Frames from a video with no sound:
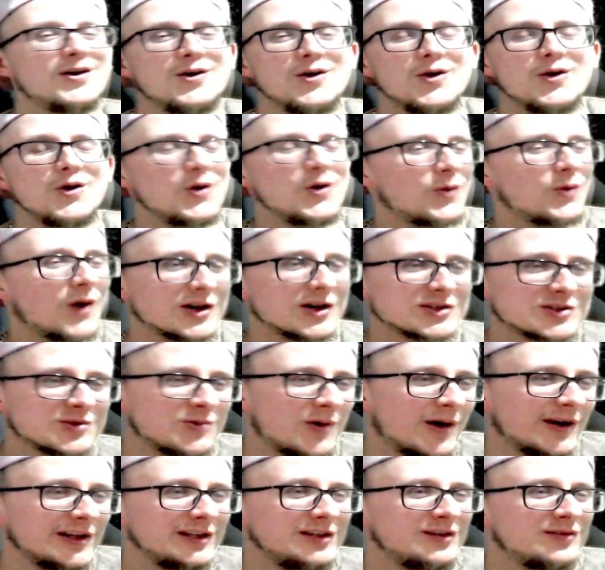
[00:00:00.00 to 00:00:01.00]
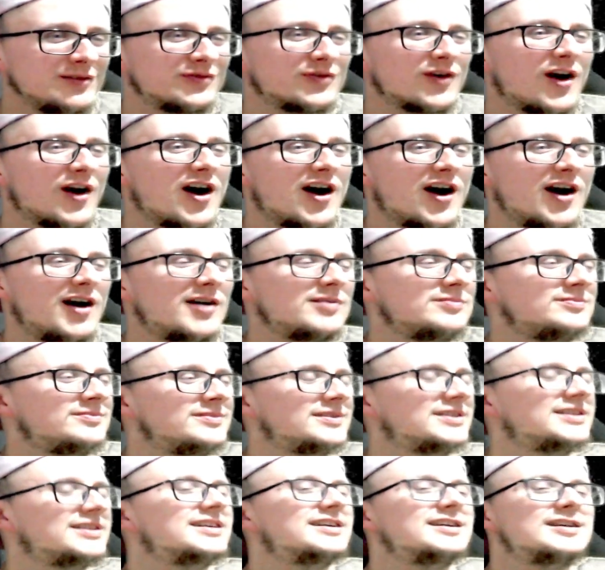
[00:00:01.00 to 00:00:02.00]
What squad are you from?
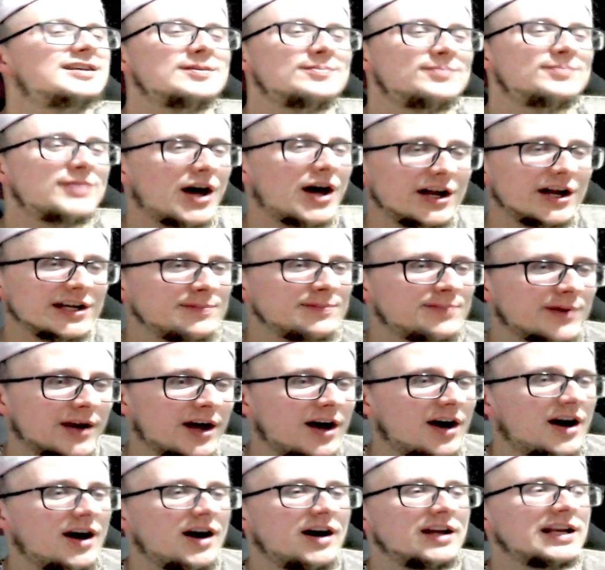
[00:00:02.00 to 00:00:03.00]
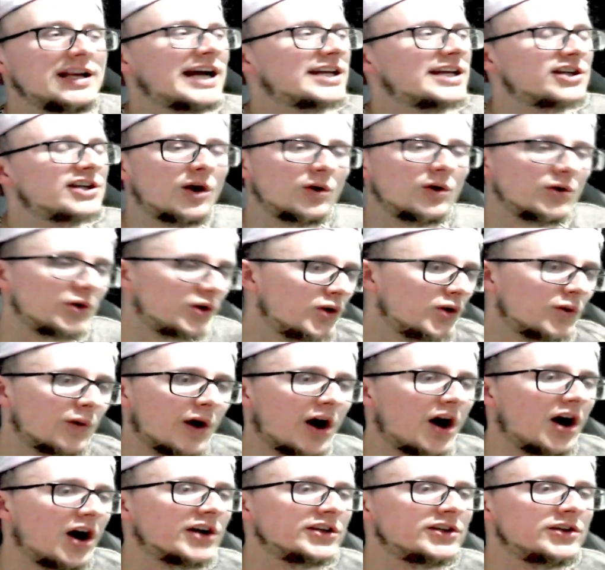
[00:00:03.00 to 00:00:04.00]
Blah, de blah. Like, yo, who
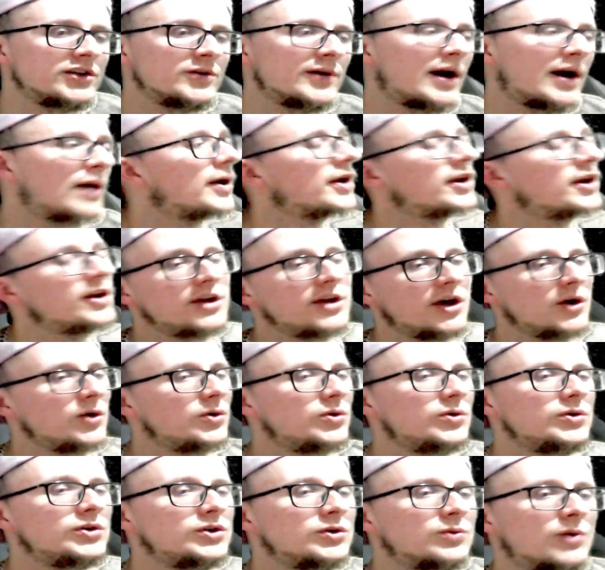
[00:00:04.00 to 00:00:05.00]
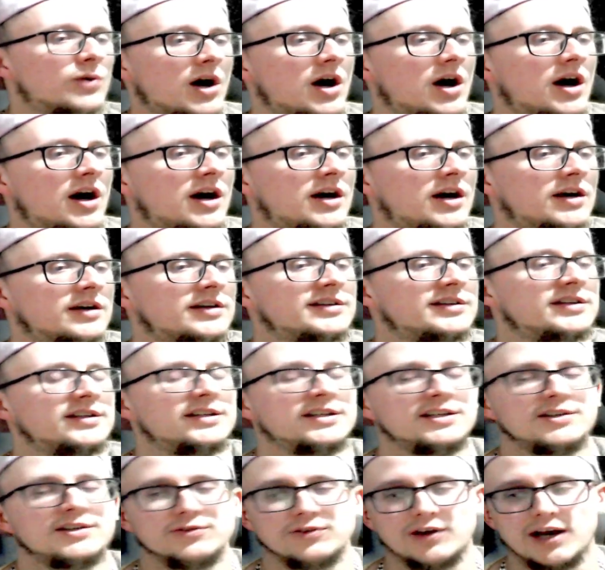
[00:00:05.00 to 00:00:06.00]
are you? I want to know who you are.
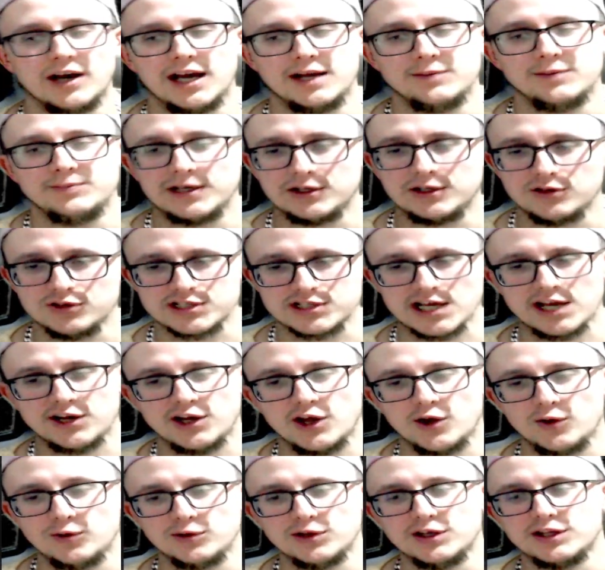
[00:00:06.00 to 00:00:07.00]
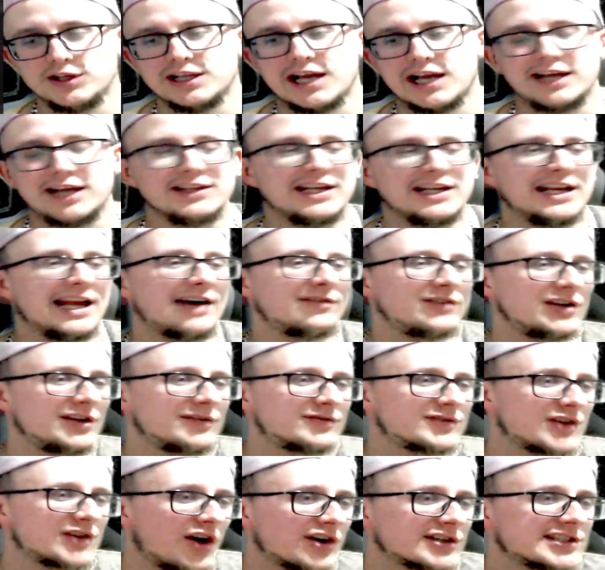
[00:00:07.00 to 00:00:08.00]
Right? Because I know that, like, the level of
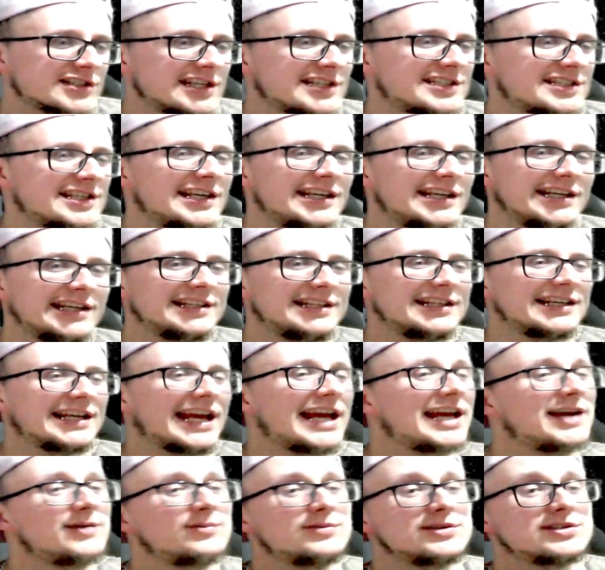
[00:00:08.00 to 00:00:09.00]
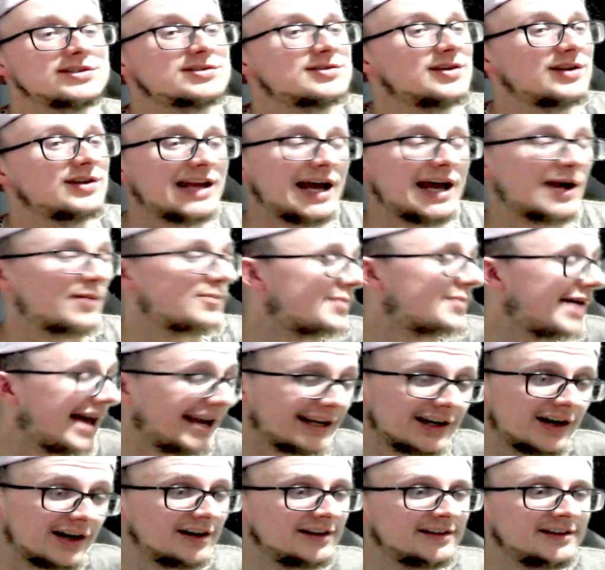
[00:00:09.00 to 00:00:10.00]
toxicity in the game was, like,
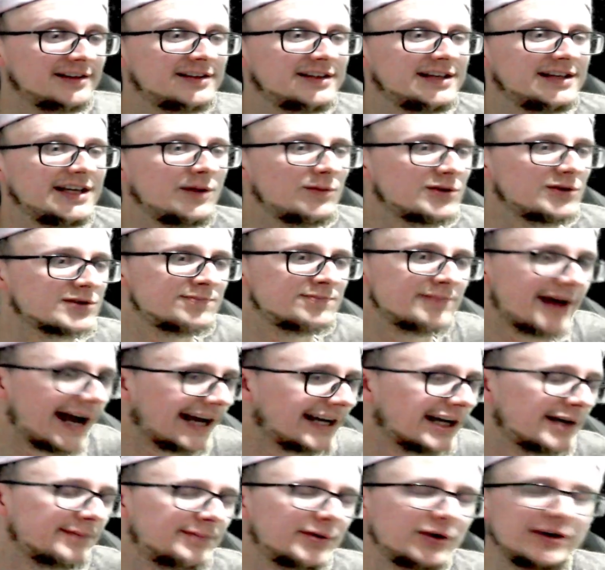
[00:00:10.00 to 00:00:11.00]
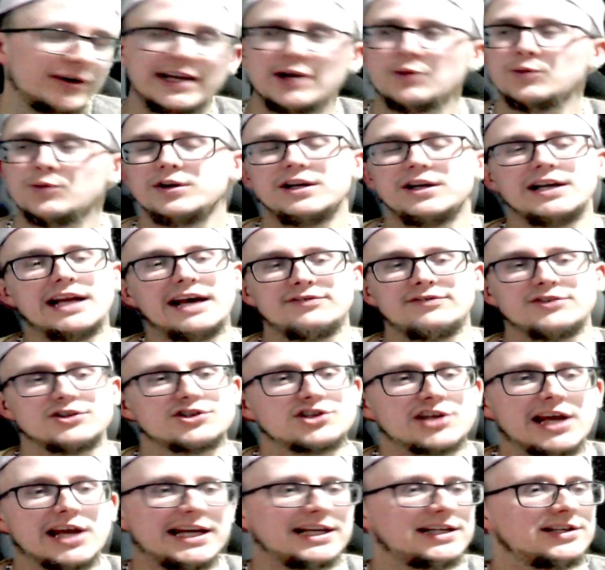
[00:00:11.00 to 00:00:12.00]
mega. It was mega, but it will never
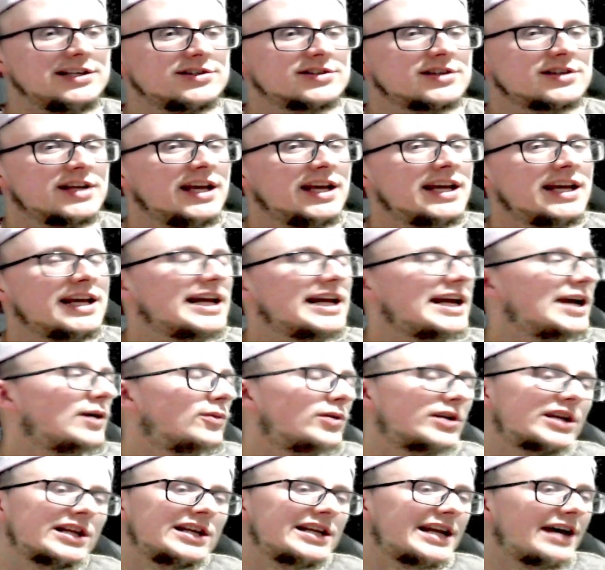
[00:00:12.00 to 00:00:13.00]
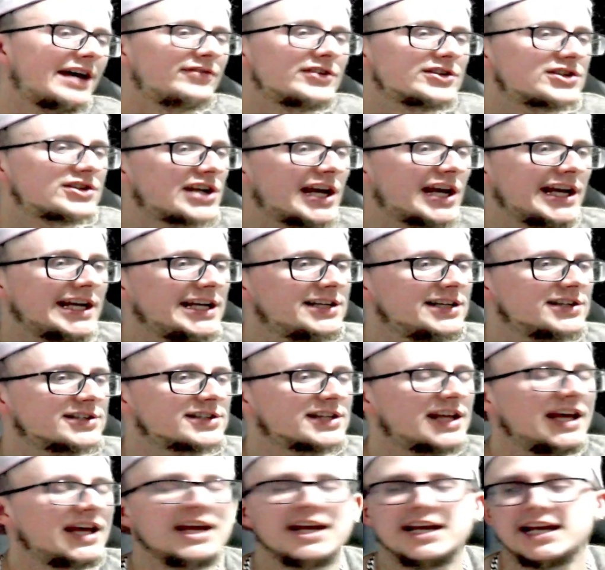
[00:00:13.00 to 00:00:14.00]
change. It would have never changed.
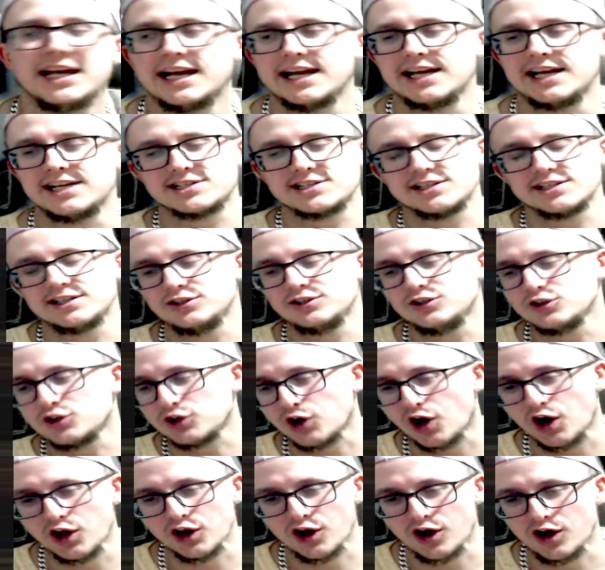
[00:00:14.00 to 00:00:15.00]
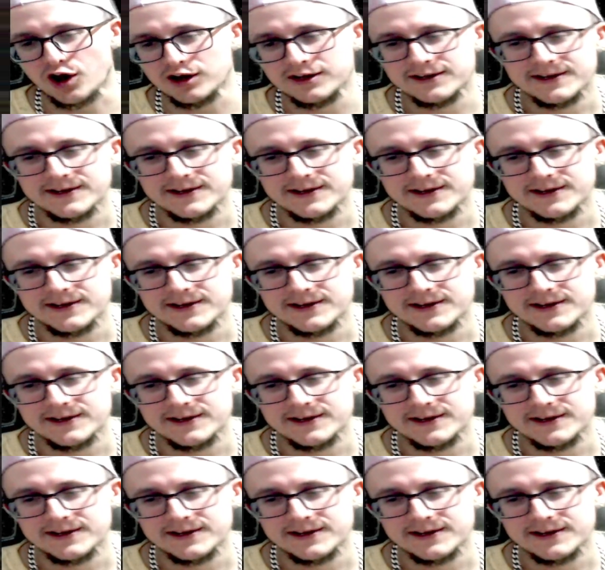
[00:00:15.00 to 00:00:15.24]
You cannot...